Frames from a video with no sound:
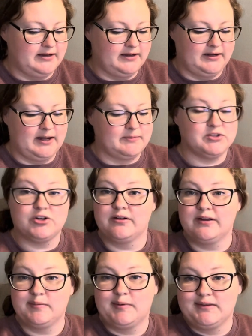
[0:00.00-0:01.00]
And I'm
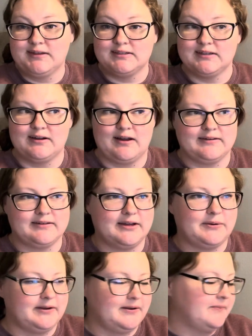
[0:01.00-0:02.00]
struggling to put this lid on. There
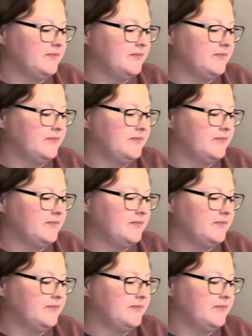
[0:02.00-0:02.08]
we go.